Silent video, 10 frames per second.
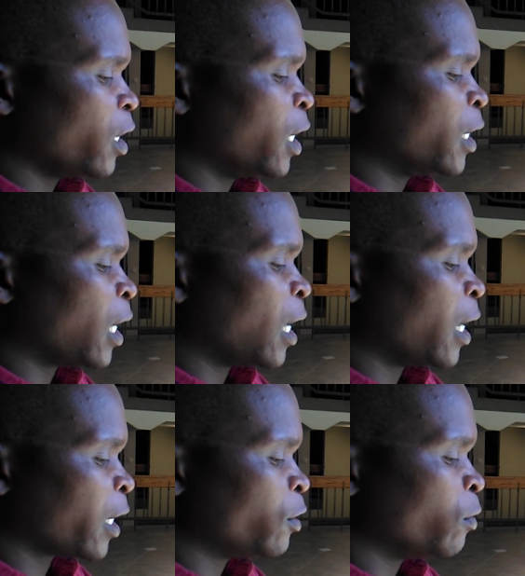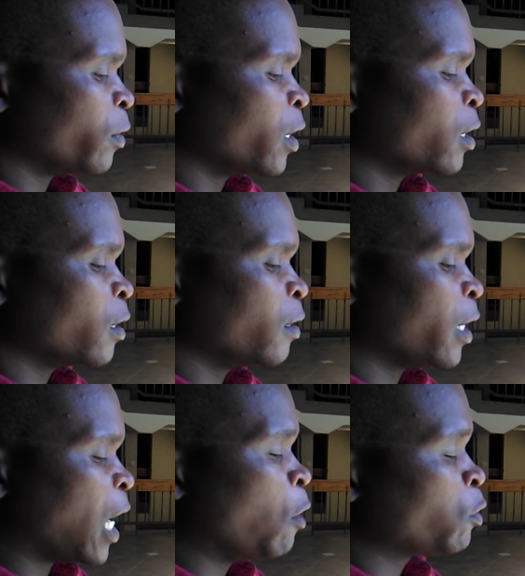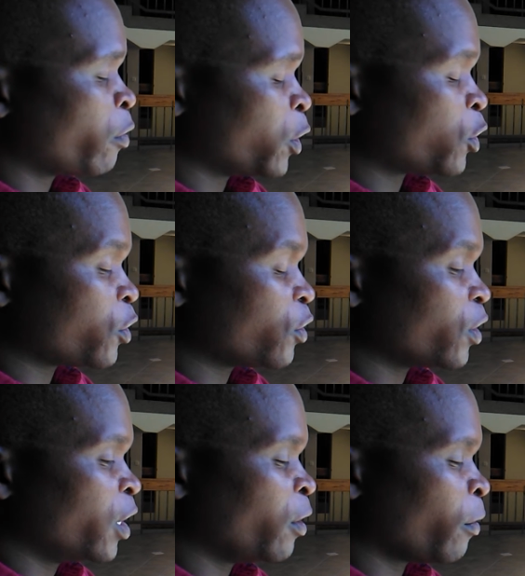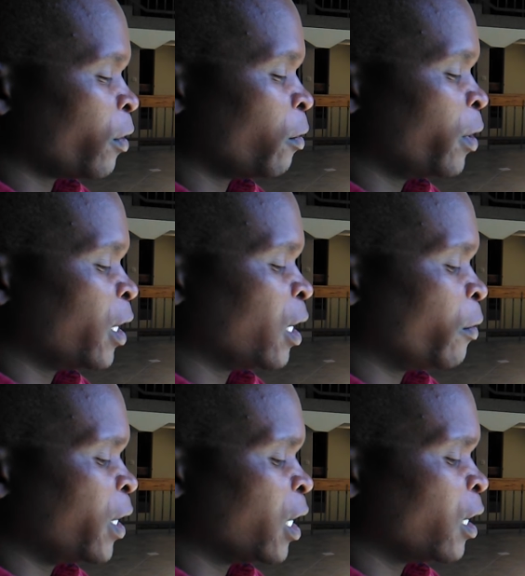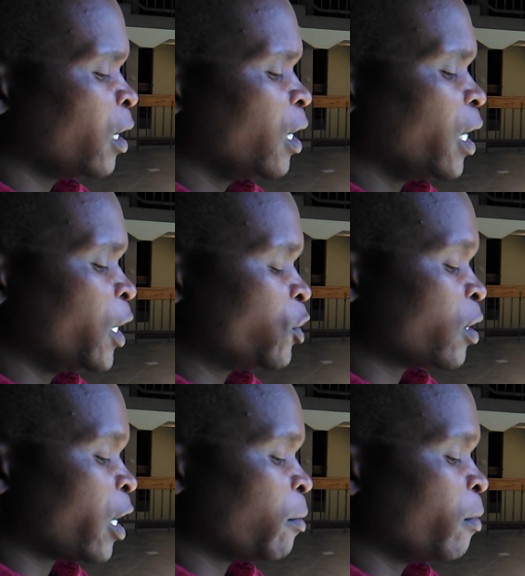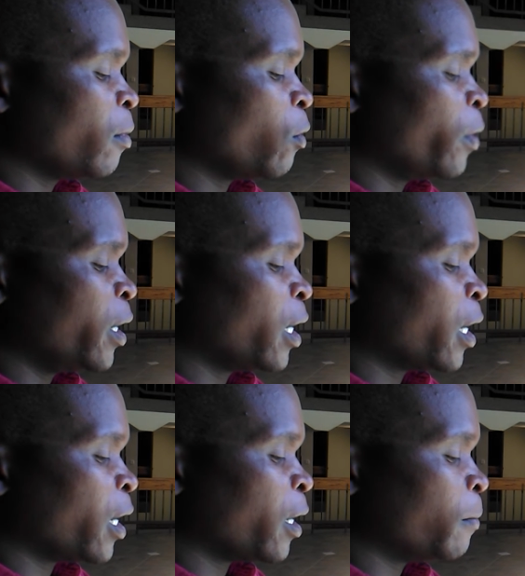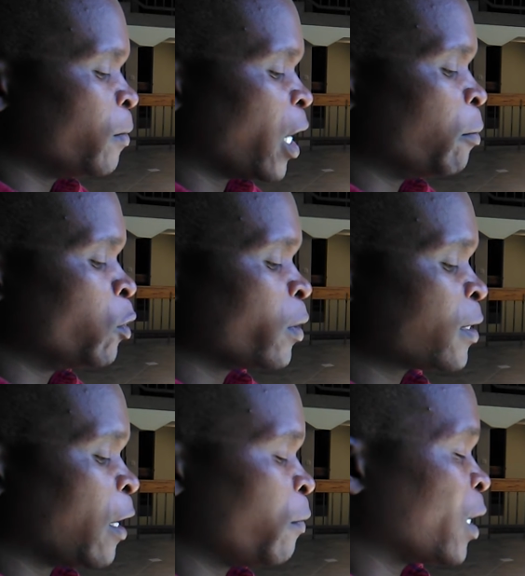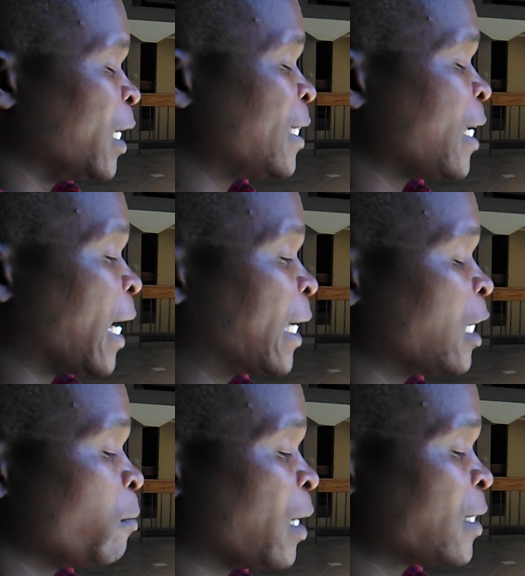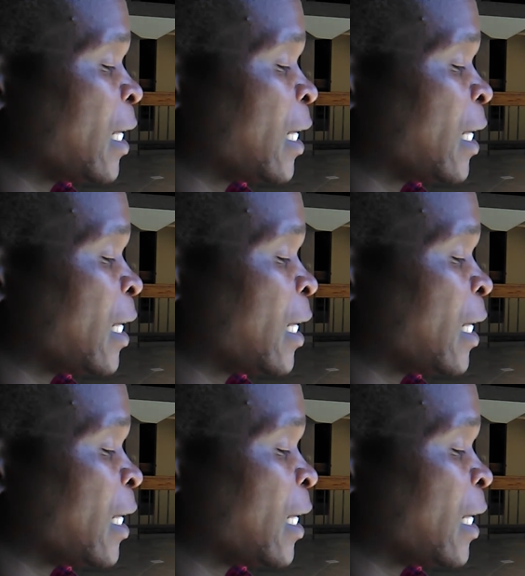And I like doing the outreach, each time when I'm doing something, let's say I get my